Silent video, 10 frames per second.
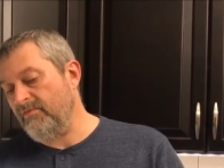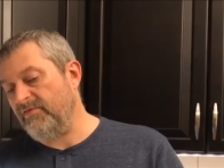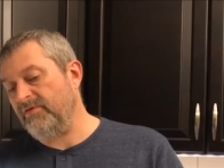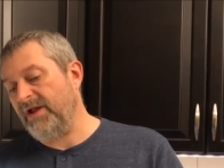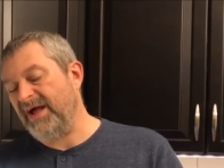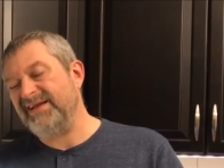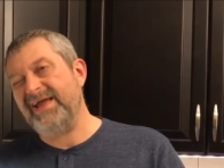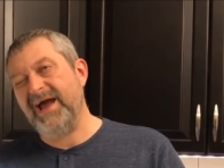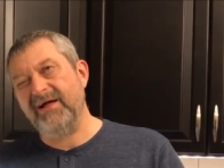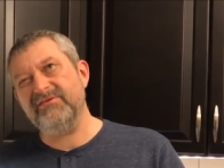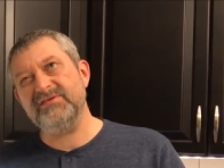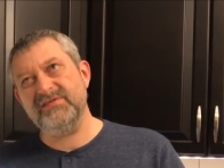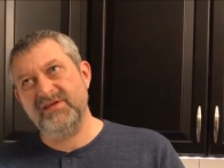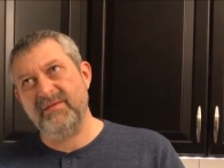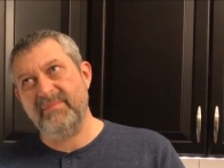for 90 calories,
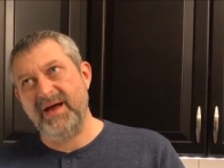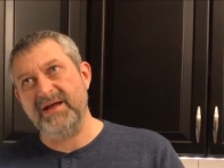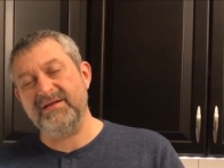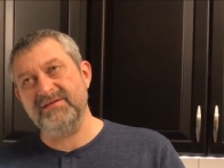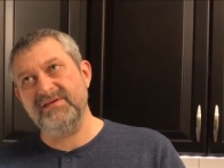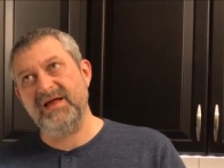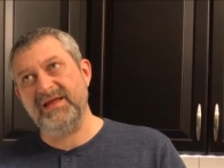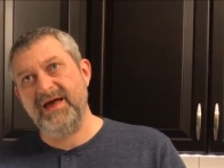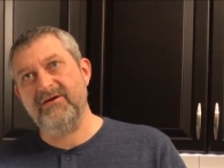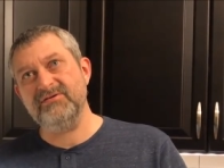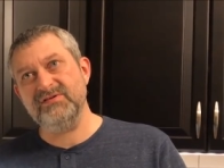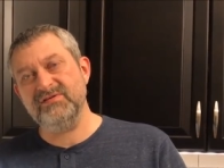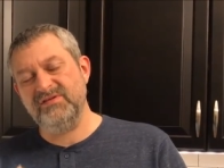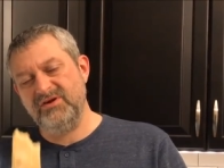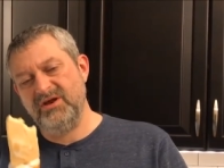it's not bad, because 90 calories,
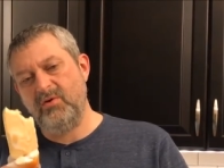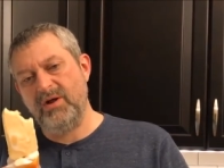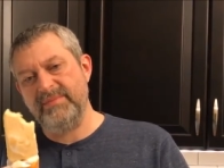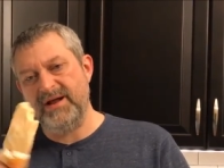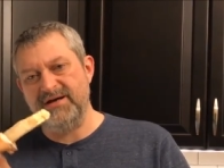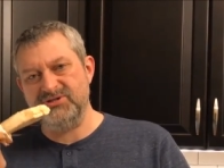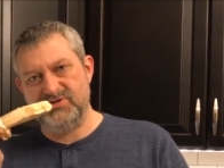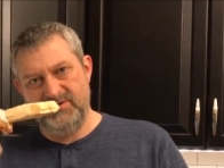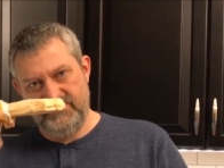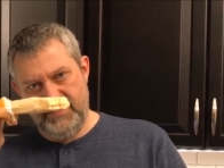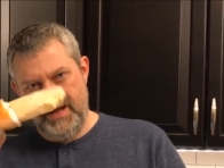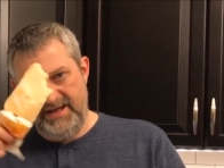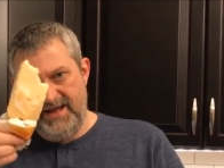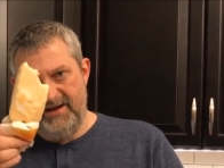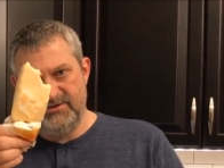you get quite a bit of ice cream for
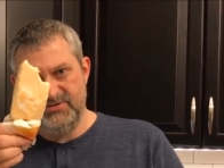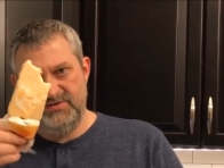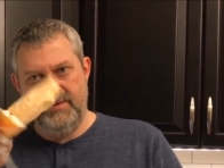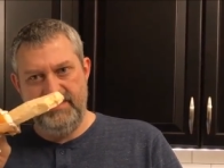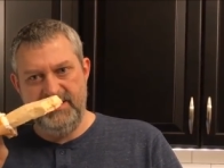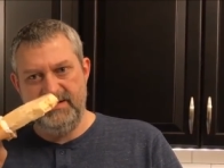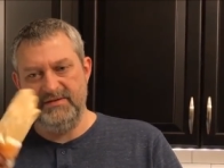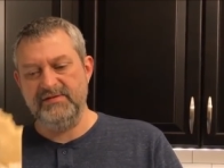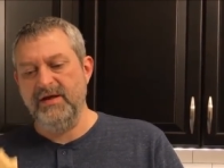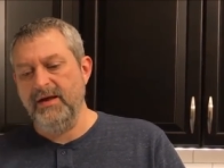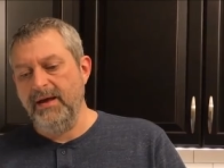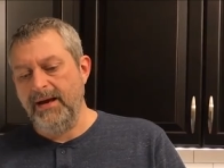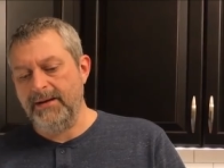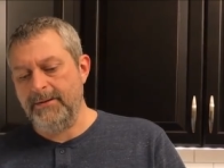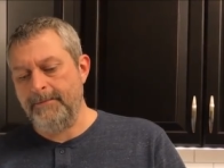90 calories. Just how big it is.
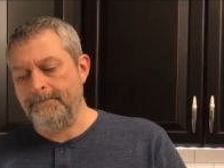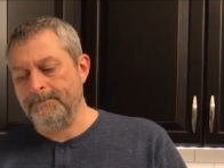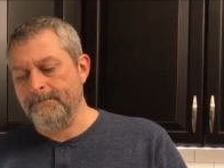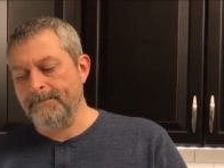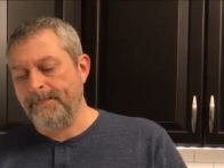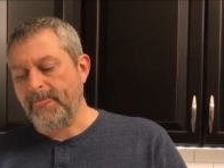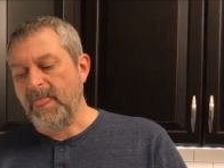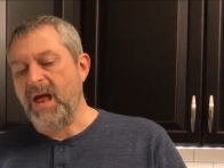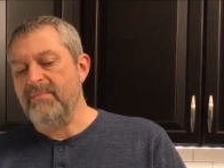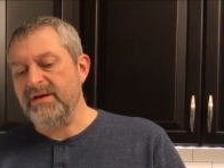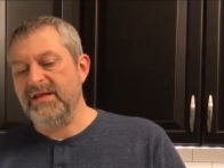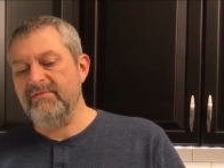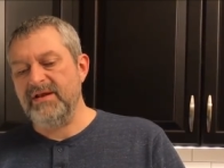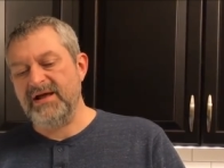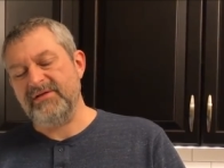I'm going to
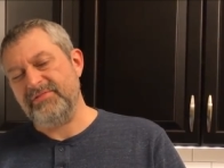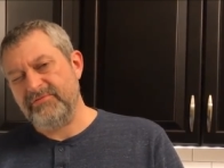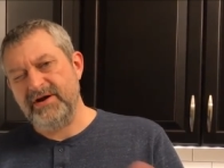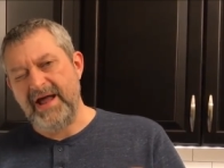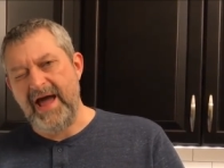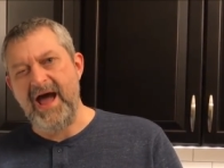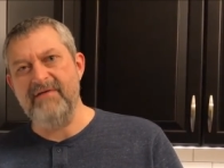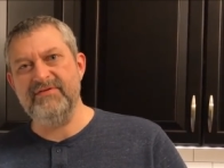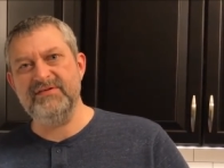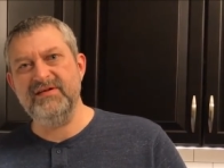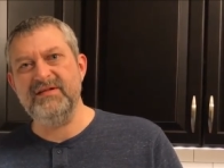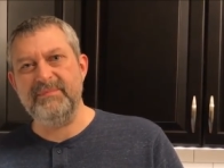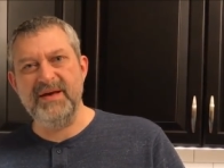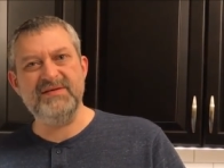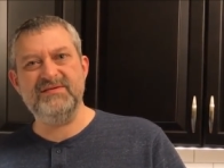give it like a 3.5. It's not the
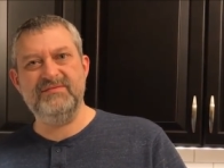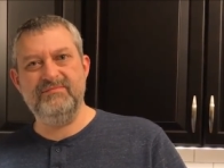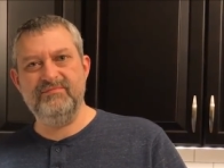best